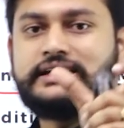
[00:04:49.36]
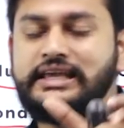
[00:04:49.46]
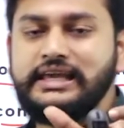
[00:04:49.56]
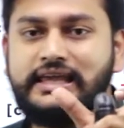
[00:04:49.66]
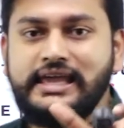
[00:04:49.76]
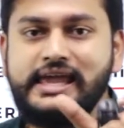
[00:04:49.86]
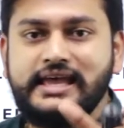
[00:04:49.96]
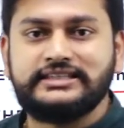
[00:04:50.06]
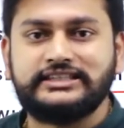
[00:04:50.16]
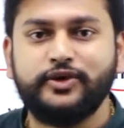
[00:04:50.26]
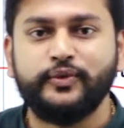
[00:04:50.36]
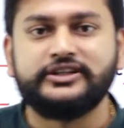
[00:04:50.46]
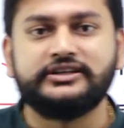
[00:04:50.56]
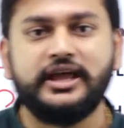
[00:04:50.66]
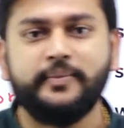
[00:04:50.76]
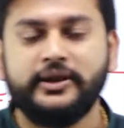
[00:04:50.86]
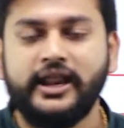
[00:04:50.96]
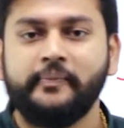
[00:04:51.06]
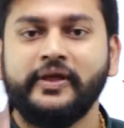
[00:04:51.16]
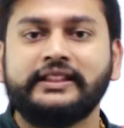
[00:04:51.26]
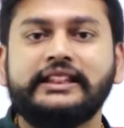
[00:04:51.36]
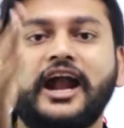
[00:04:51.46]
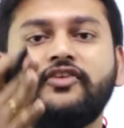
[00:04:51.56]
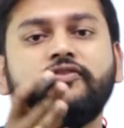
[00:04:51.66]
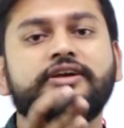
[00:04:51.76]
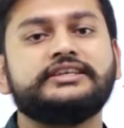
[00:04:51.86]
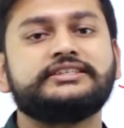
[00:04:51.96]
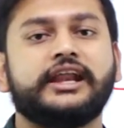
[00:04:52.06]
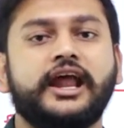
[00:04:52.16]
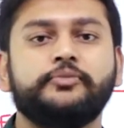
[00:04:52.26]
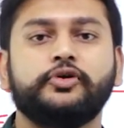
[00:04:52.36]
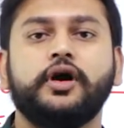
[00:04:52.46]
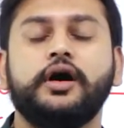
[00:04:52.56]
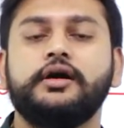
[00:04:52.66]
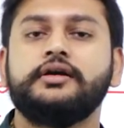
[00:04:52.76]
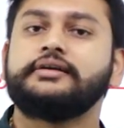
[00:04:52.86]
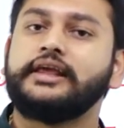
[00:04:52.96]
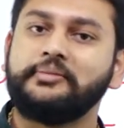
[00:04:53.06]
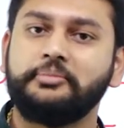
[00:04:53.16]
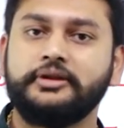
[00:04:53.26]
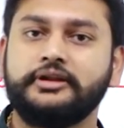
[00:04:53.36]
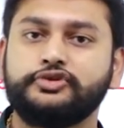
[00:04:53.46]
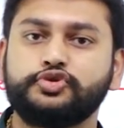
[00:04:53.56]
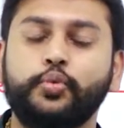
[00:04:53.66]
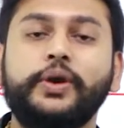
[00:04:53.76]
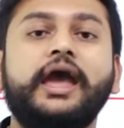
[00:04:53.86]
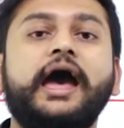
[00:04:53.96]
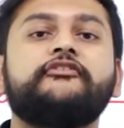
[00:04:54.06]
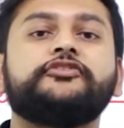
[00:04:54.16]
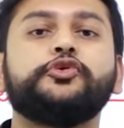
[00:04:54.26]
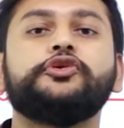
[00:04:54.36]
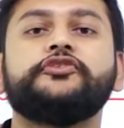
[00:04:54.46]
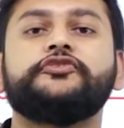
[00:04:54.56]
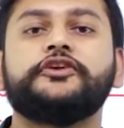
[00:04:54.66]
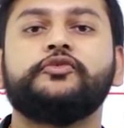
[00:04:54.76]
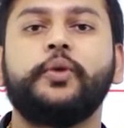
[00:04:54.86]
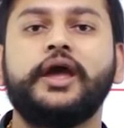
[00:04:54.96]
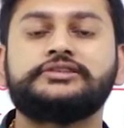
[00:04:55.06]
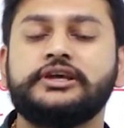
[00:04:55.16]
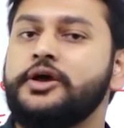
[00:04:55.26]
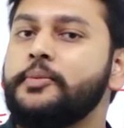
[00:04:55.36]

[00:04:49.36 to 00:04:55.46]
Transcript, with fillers: DESC with the table name, that will describe your table. So we have two different ways.